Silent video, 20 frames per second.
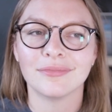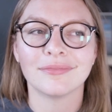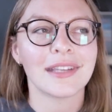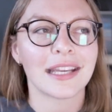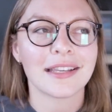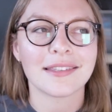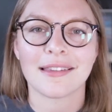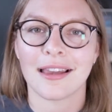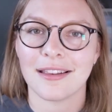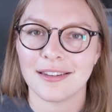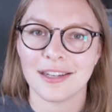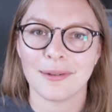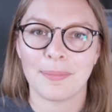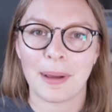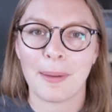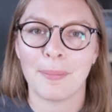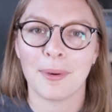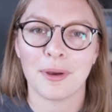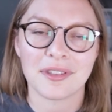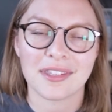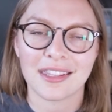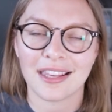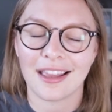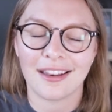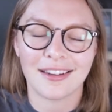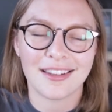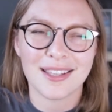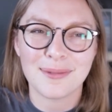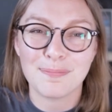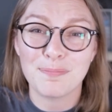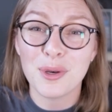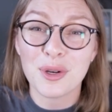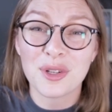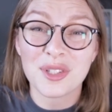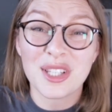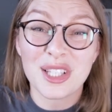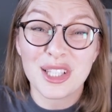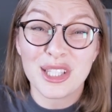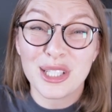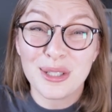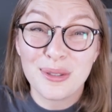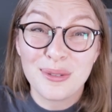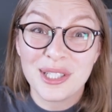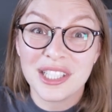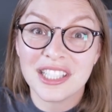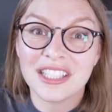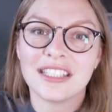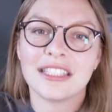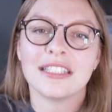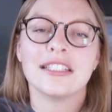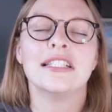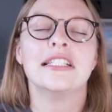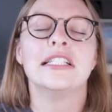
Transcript: excited about books again, because books are so good.